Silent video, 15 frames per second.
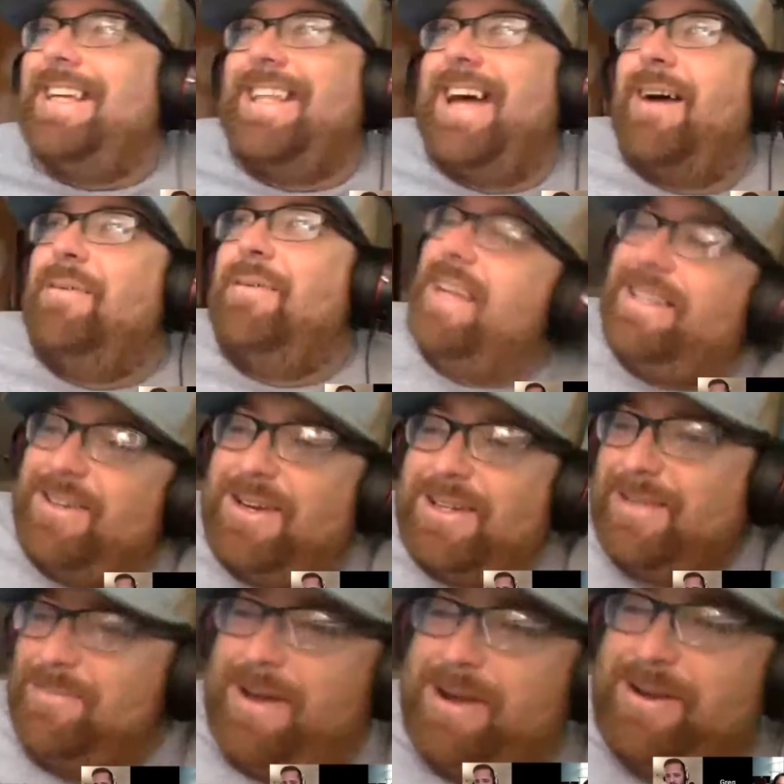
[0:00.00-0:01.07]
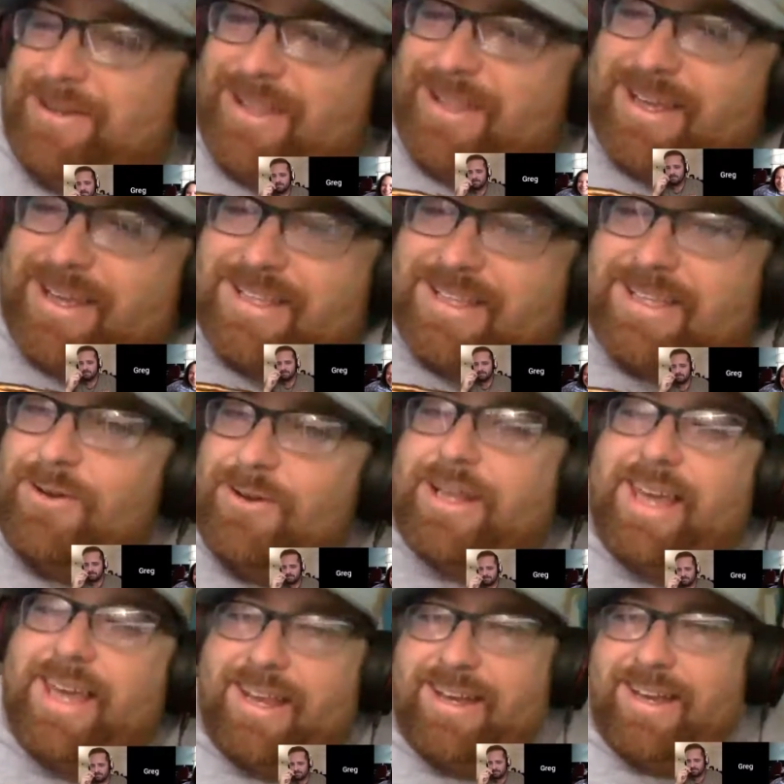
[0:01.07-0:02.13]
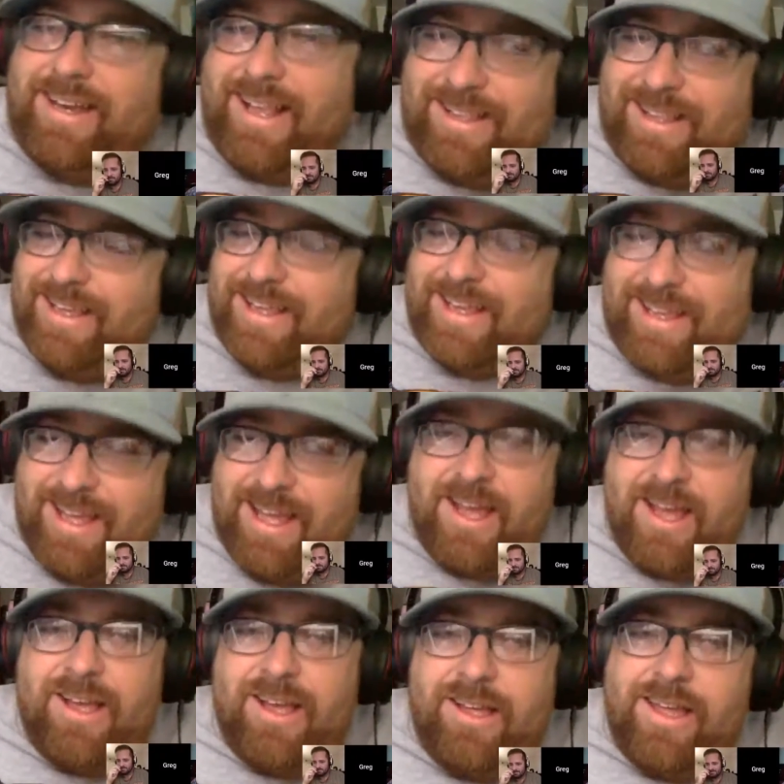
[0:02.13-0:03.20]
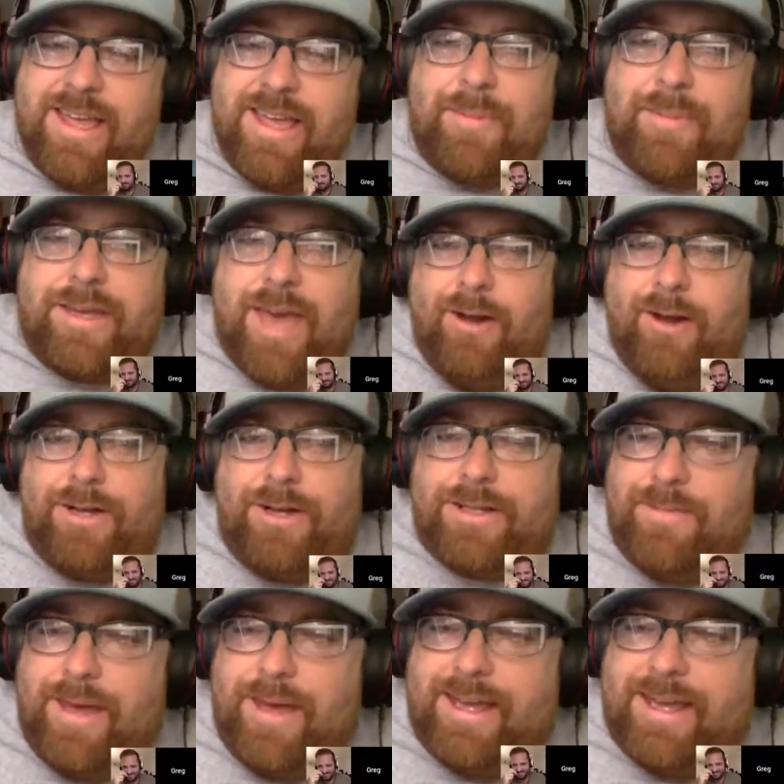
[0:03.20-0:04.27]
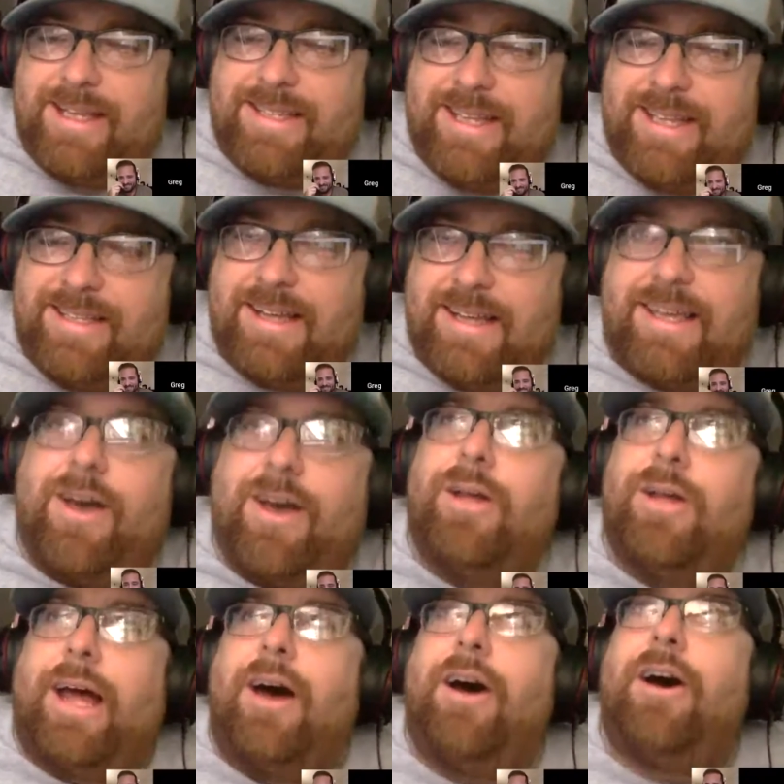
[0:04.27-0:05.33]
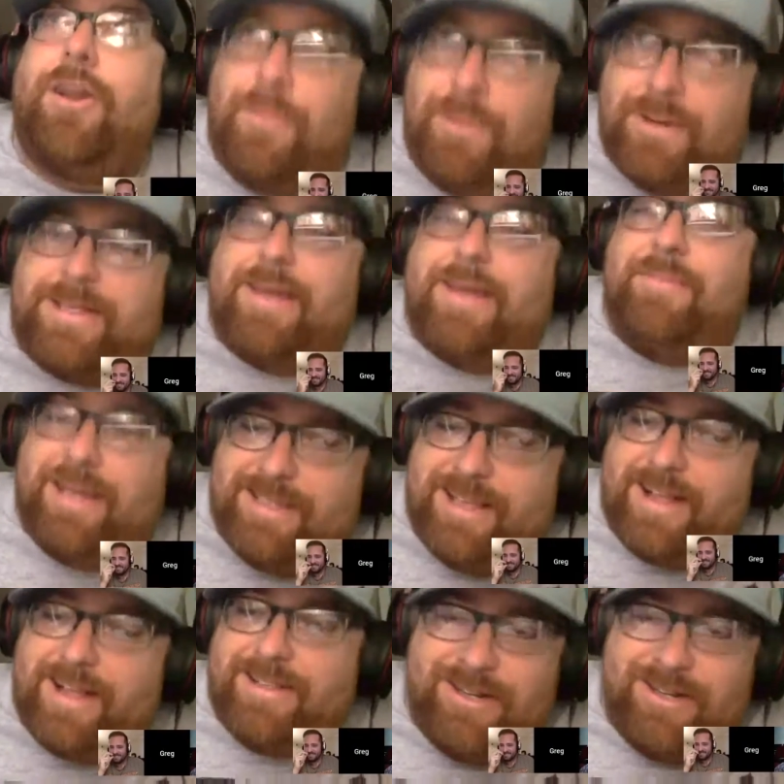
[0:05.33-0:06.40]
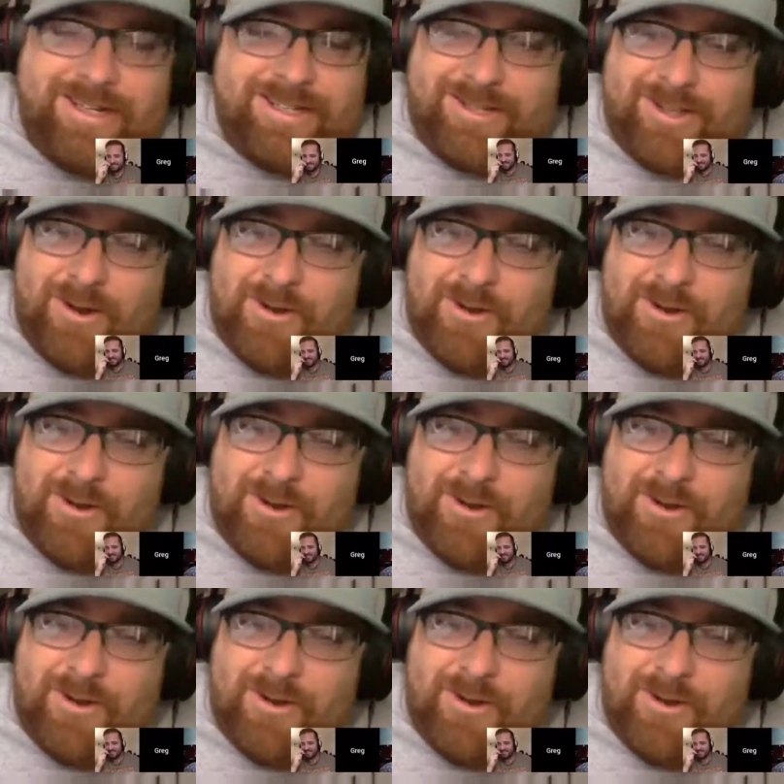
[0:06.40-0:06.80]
not what that song's about, dude. Like, listen to it again. Yeah, but ghetto doesn't make any sense. I was like, oh, that 100% makes sense. You just don't